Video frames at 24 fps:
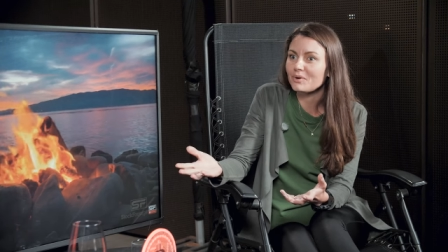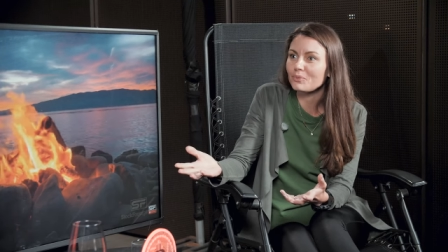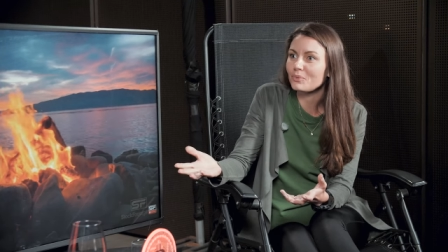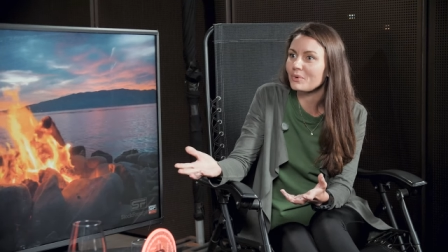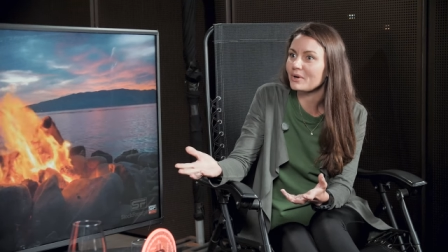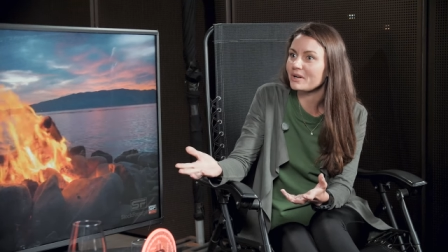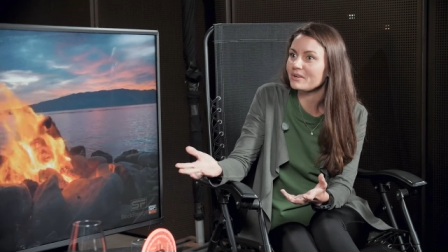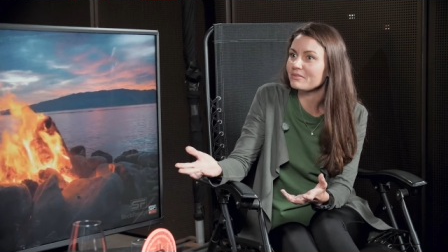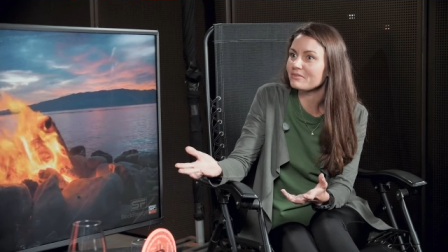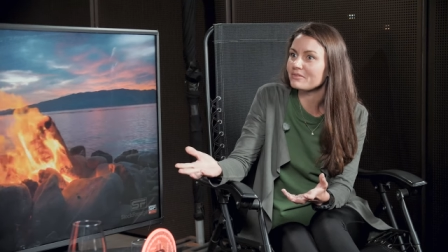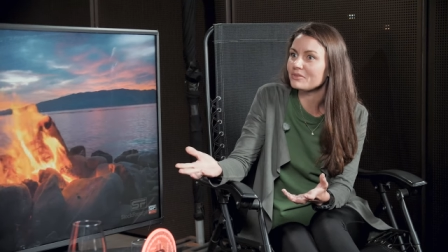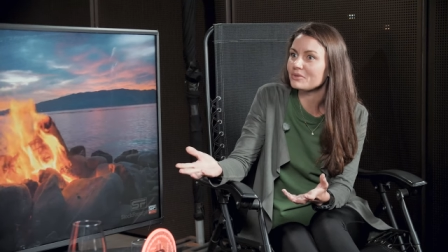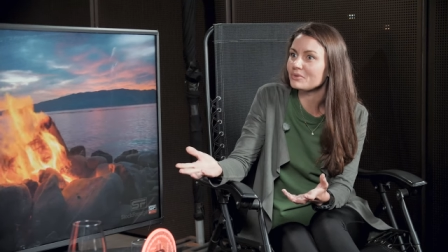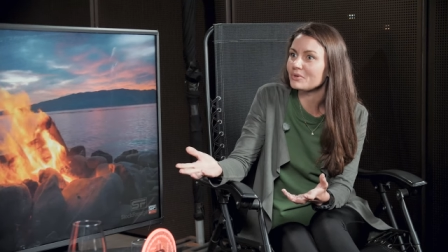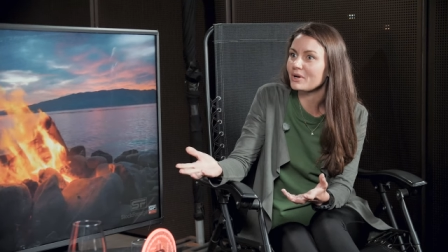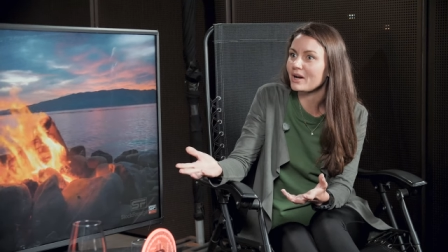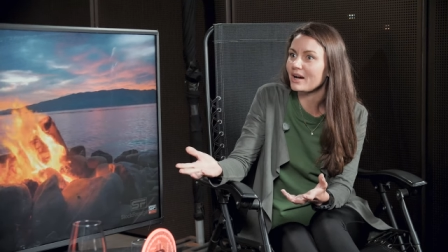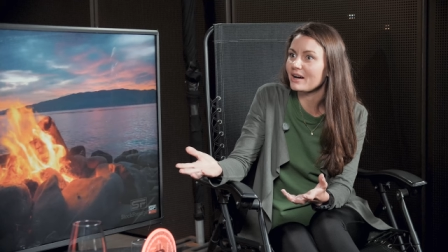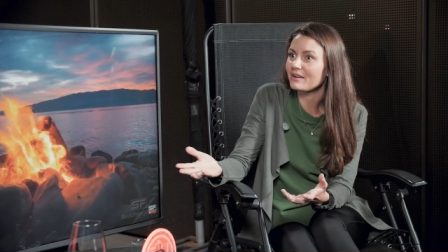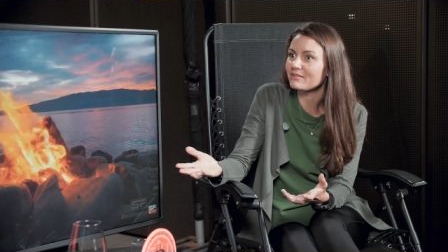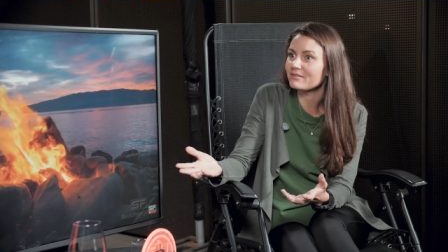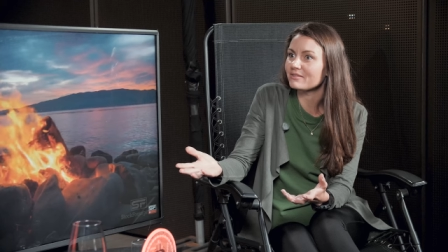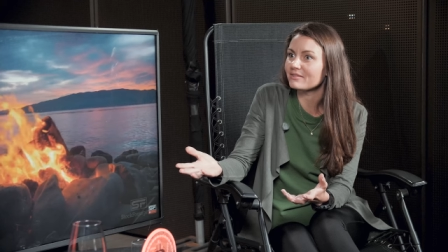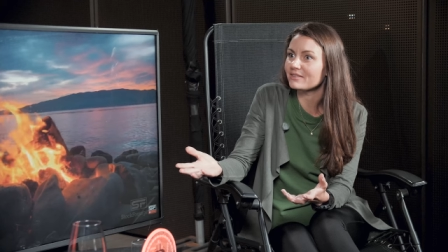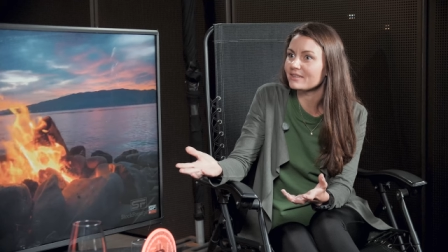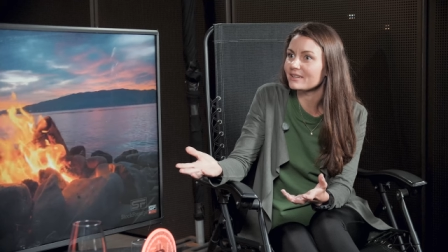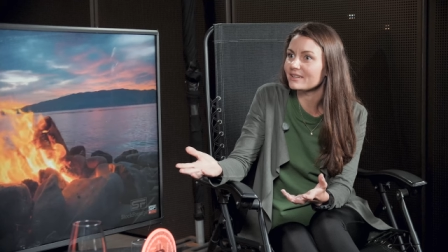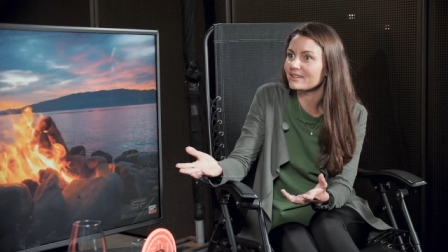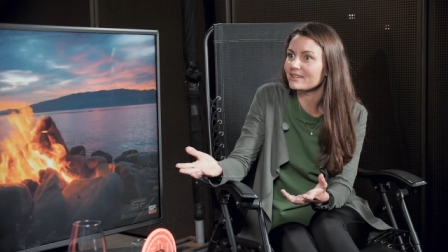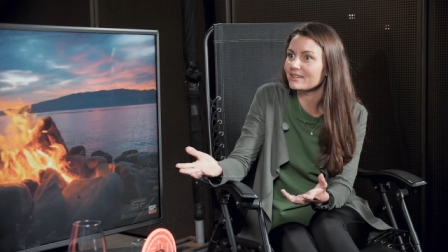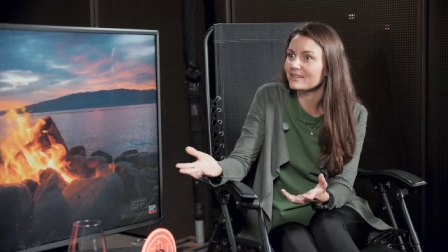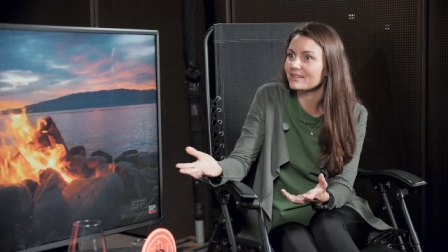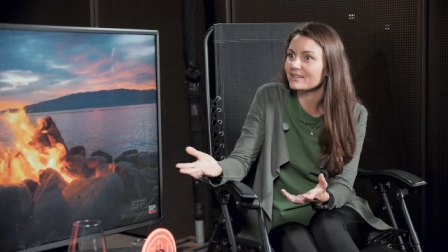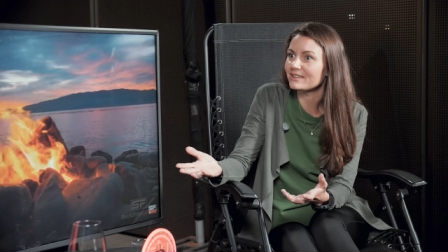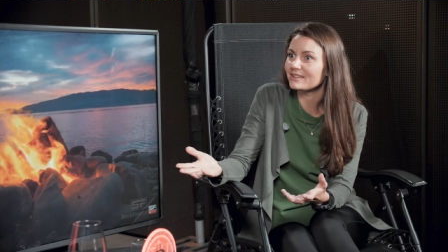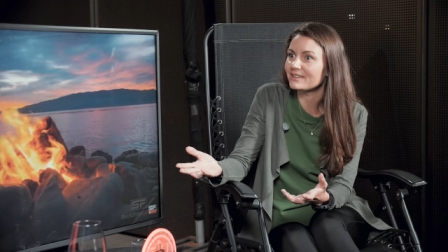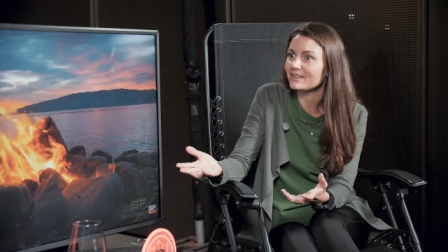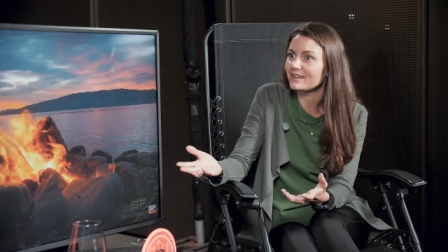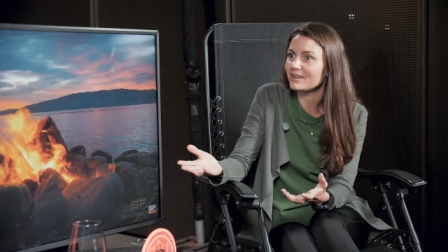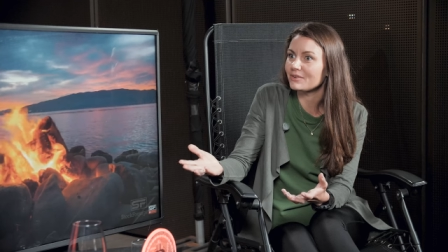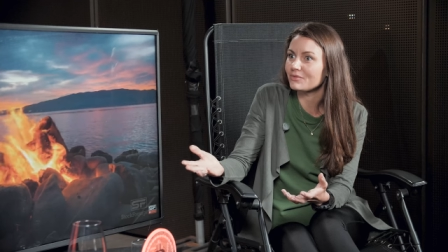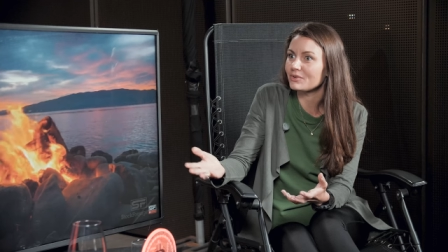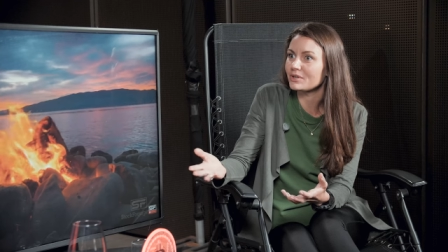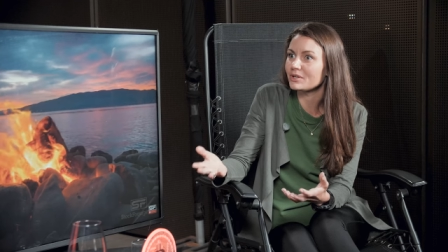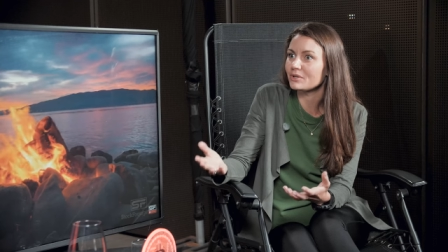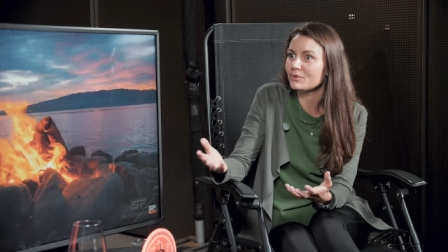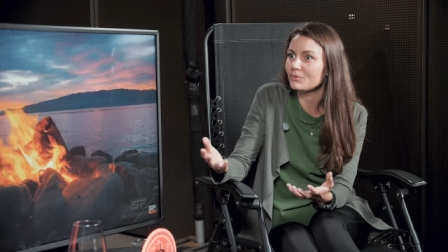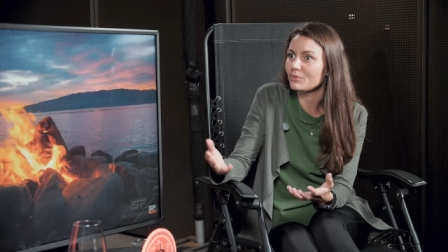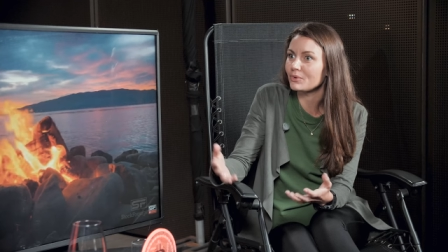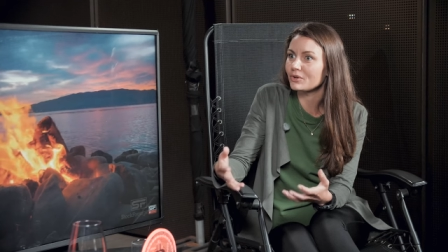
what if you have uh, a real